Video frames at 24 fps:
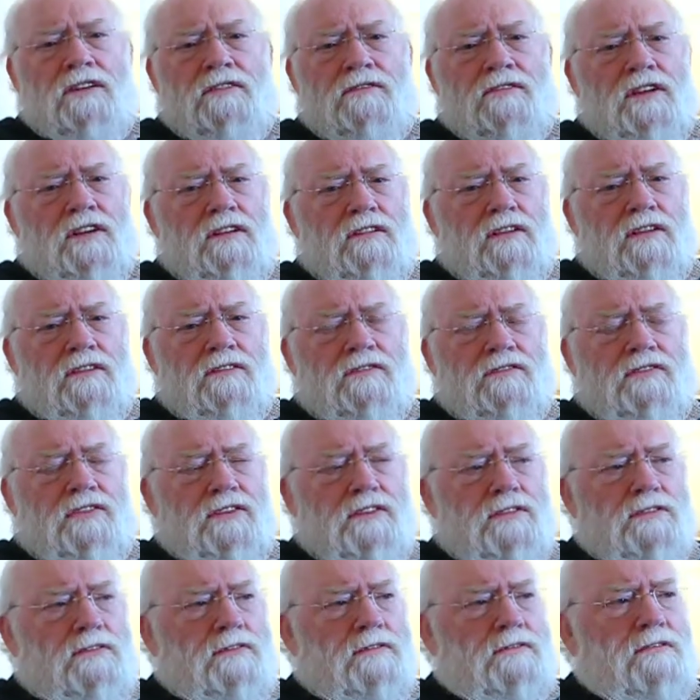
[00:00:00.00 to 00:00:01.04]
very
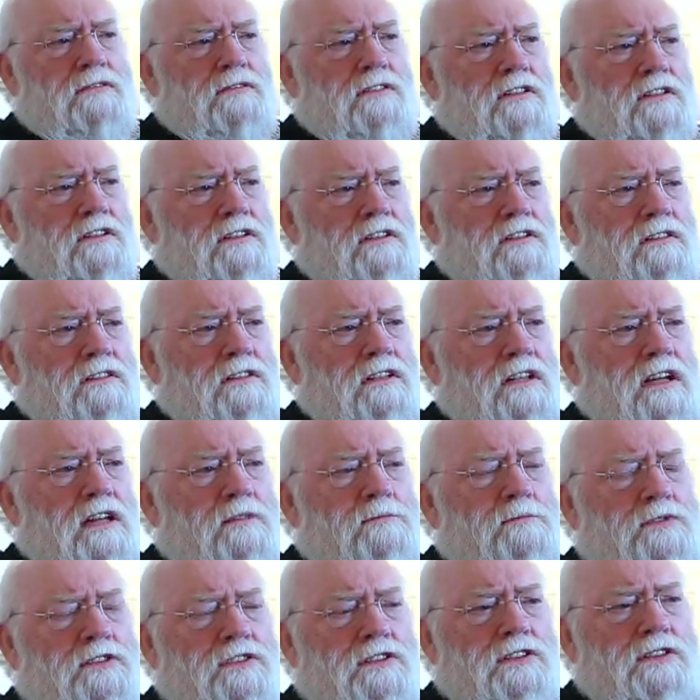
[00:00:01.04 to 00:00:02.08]
few
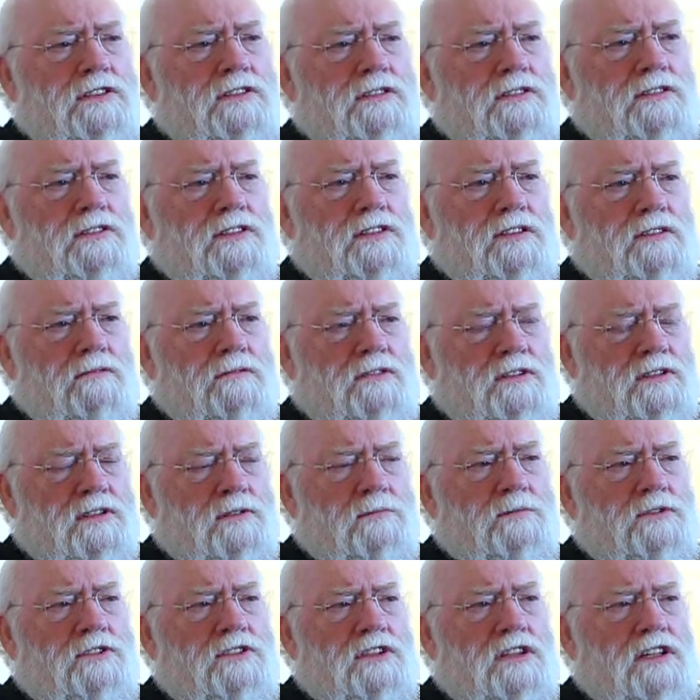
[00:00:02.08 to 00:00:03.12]
got produced. There was a
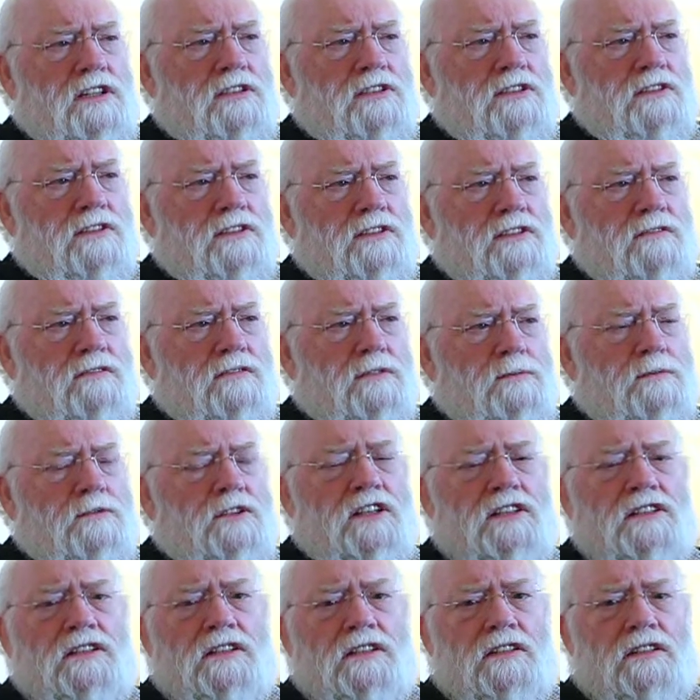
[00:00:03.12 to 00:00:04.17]
production of the
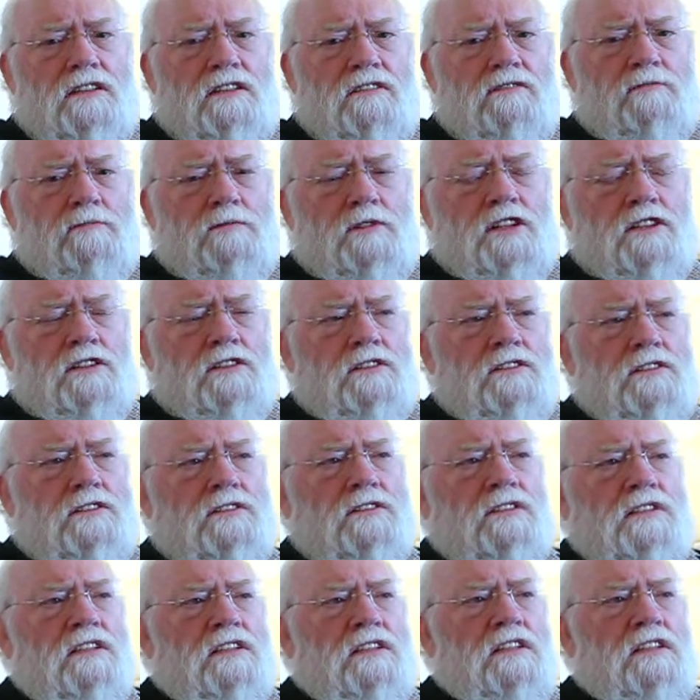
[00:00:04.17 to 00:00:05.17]
Presnikov brothers'